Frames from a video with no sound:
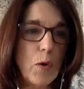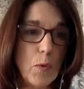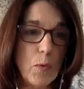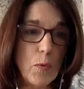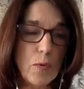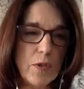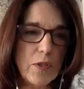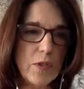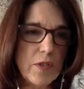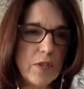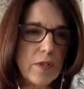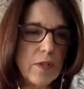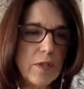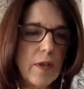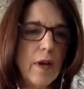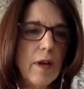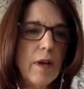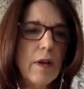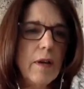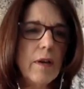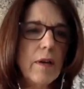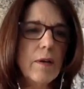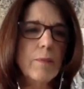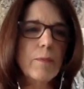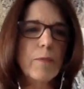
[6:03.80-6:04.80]
those
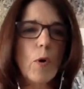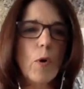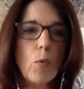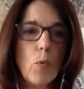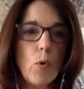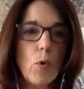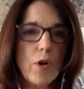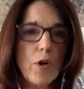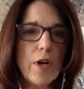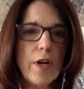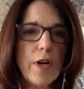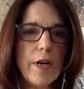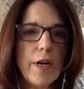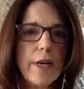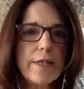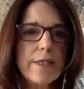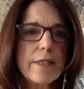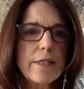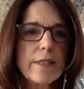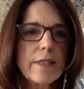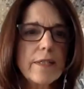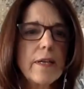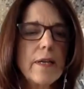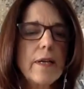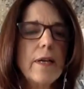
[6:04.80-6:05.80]
um,
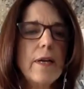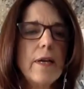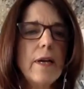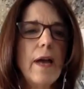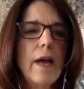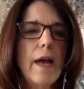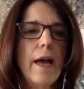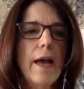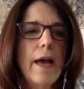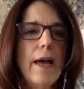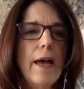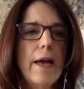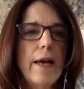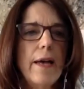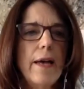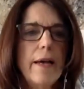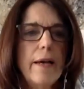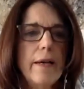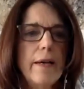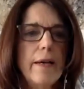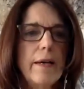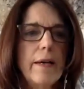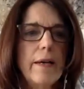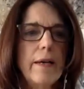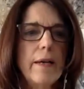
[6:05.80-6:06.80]
works
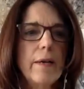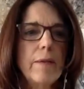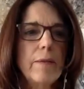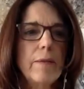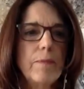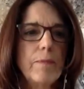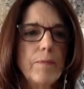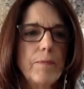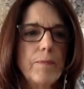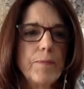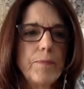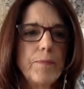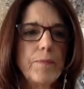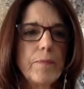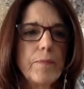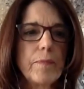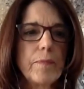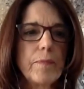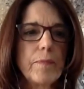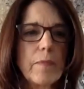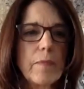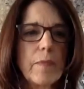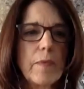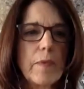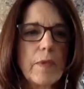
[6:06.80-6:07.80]
uh,
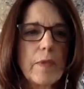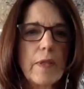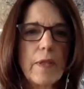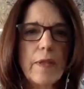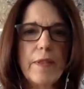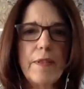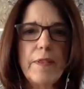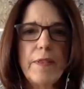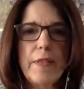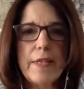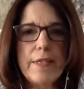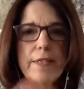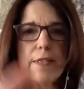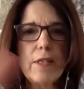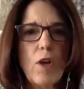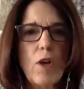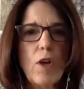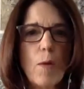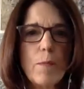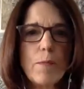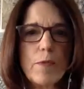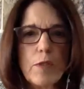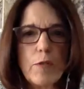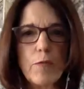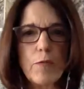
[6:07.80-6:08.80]
this
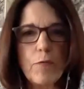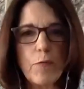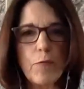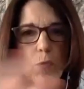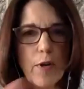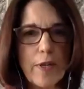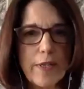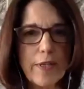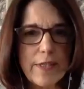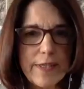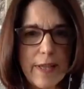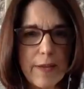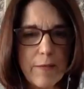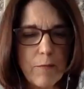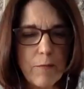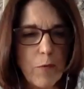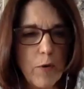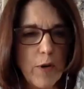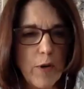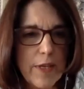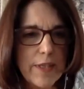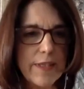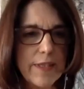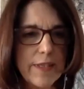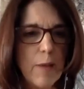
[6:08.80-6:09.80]
comes, for, ex for
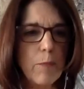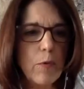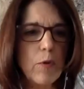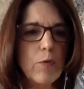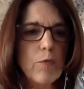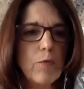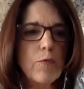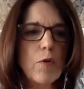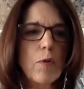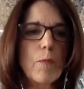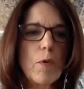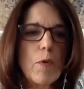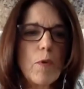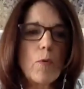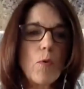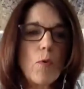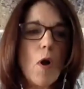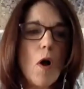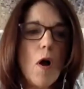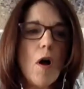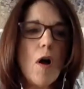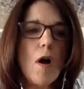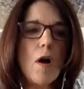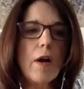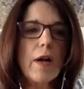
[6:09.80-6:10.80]
example, from a
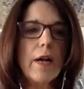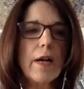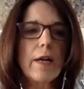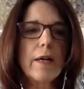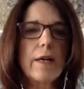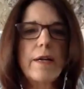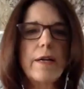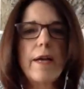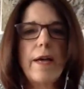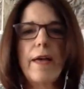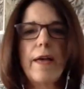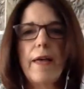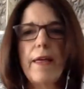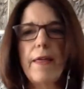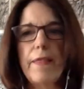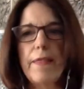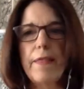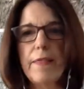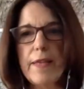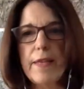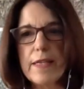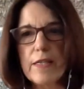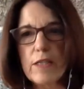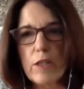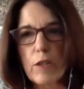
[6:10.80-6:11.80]
rock,
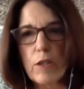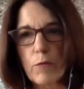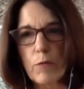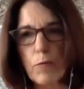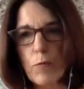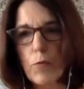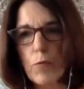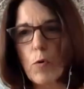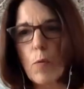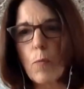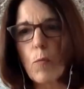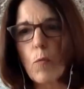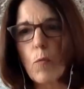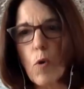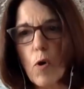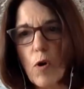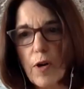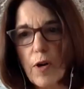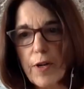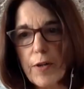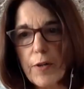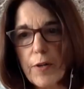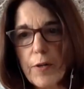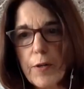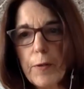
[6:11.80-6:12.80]
this from
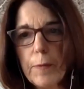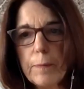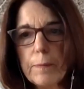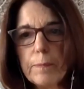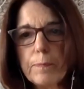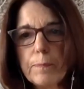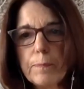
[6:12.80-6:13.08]
water.